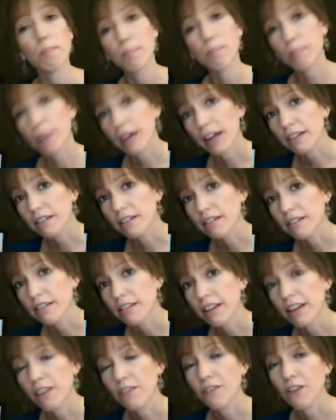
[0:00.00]
But
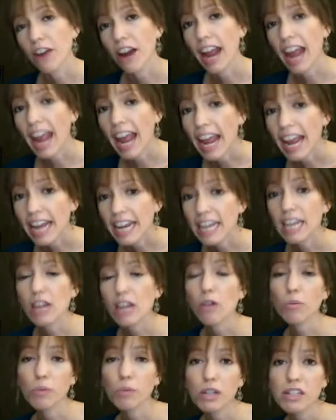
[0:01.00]
if for
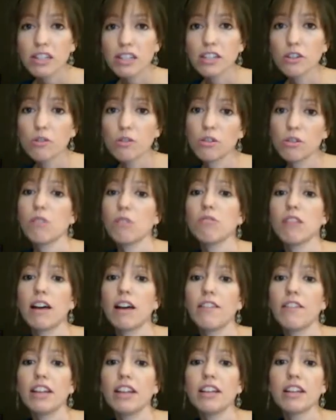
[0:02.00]
any reason you don't
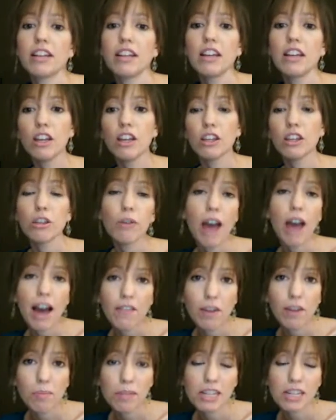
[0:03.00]
love it, you
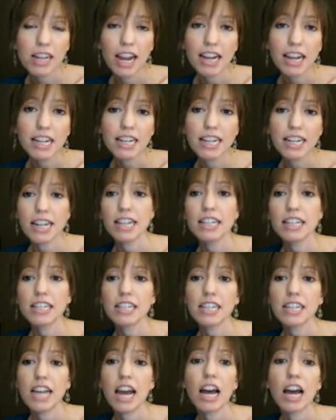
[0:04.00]
have up to 90 days
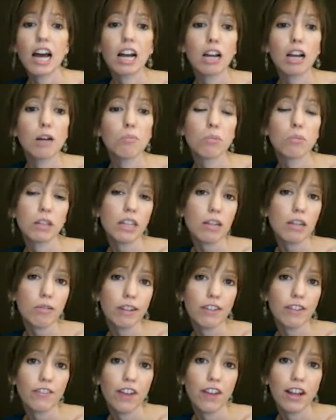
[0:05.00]
to get a complete
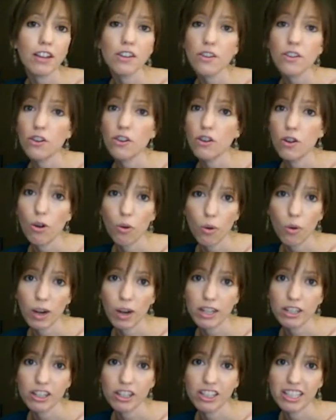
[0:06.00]
refund, no
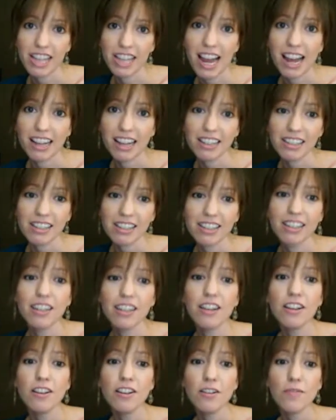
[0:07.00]
questions asked.
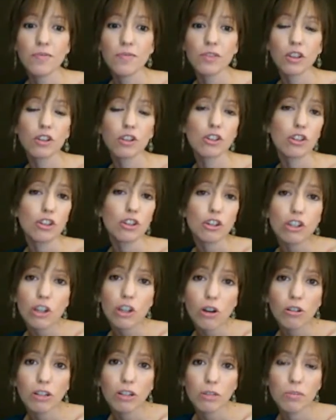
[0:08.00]
So you're
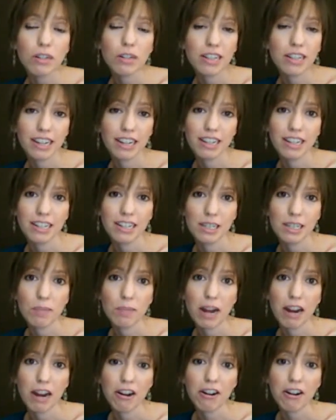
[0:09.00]
totally protected as a
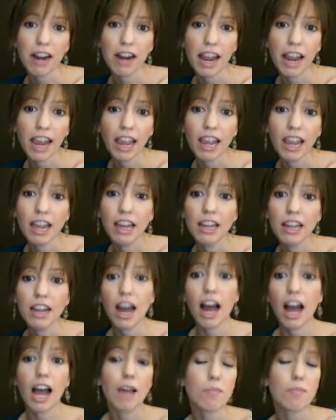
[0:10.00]
buyer, and
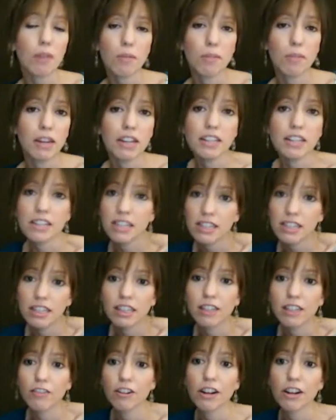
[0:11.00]
I'm committed to
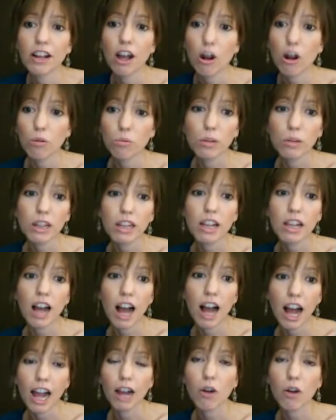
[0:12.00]
delivering a really
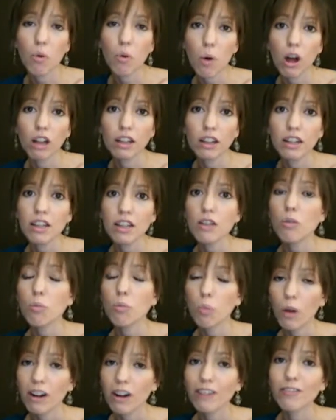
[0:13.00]
high quality,
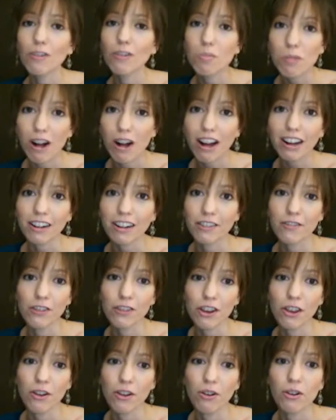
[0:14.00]
wonderful product for
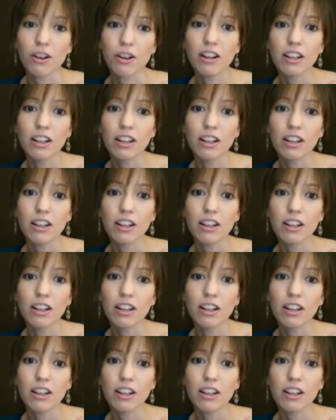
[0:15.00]
you.